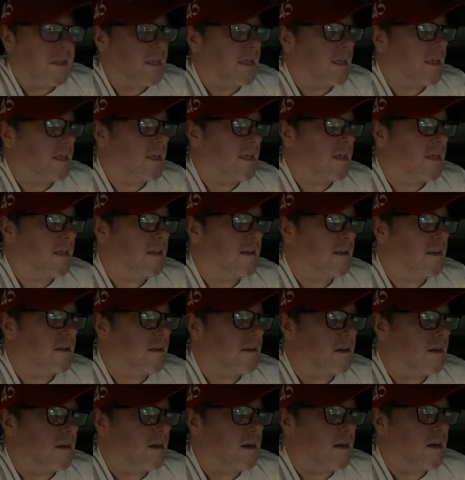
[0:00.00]
And
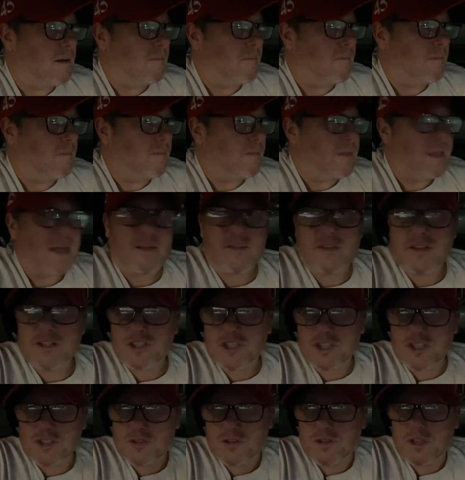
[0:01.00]
now
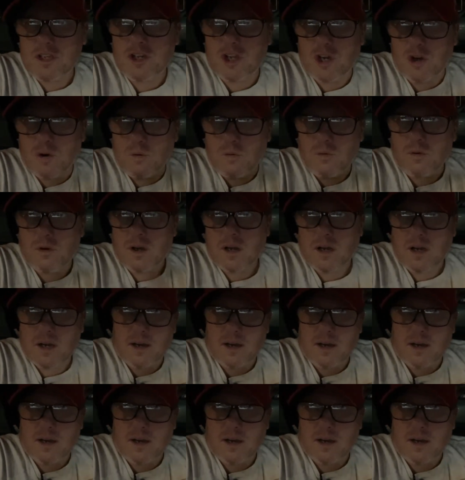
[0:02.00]
this is, you know,